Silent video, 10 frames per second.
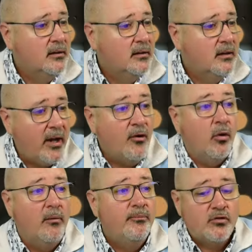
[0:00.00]
Okay,
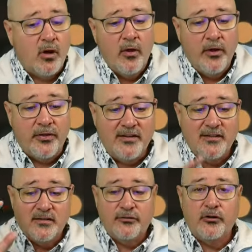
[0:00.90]
cool. So this
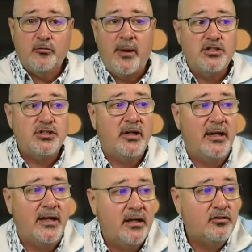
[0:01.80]
is the first page you're going to
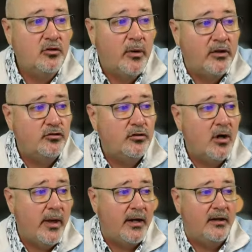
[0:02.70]
get to once you go
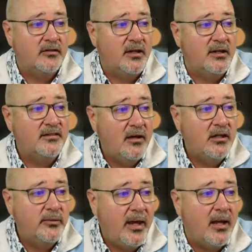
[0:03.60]
in, and it's going to tell
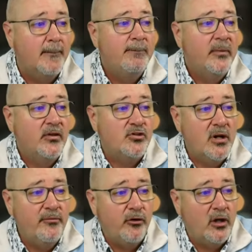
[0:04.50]
you, hey, The
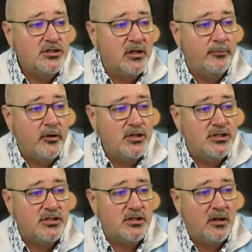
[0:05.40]
Dream for All shared
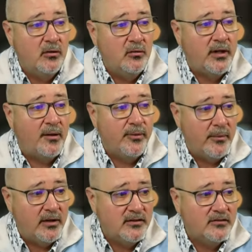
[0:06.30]
appreciation loan, down
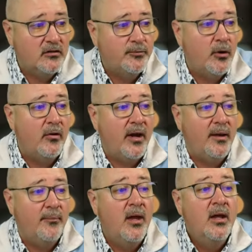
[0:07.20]
payment assistance
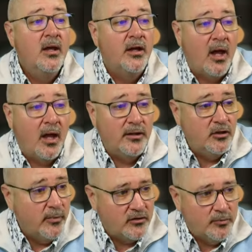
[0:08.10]
program. You
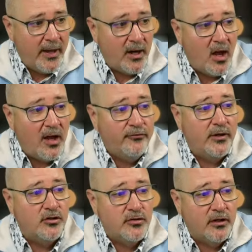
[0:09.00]
must off when
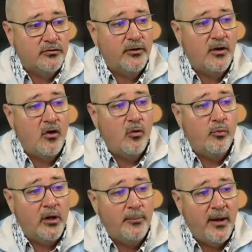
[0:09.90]
you transfer the home,
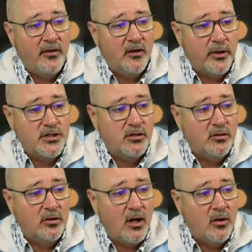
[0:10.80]
repay the
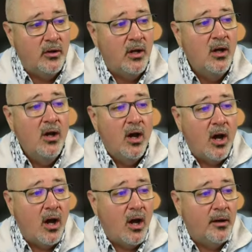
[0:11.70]
original loan,
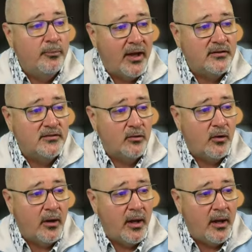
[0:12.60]
plus
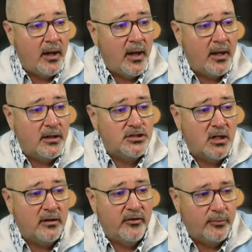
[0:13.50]
a
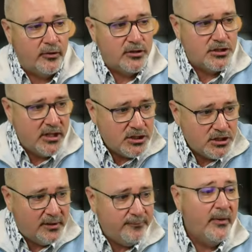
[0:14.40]
share of the
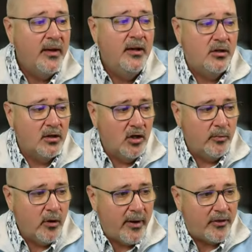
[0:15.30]
appreciation. You can learn
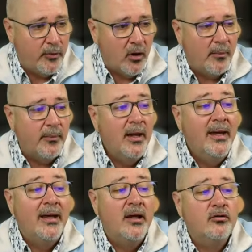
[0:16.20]
more about the program.
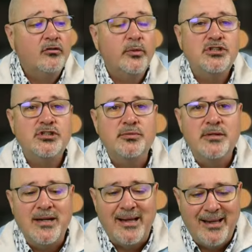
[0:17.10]
Here's what you
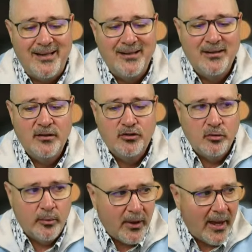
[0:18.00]
need to
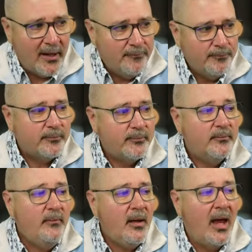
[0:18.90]
apply.
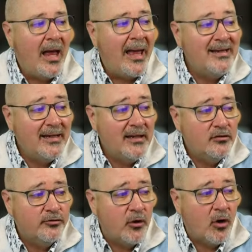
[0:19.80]

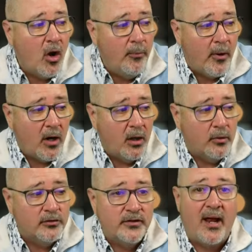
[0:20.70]
IDs for all
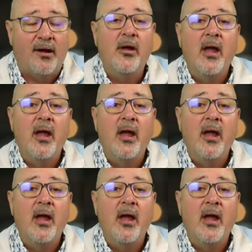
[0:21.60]
borrowers. Now,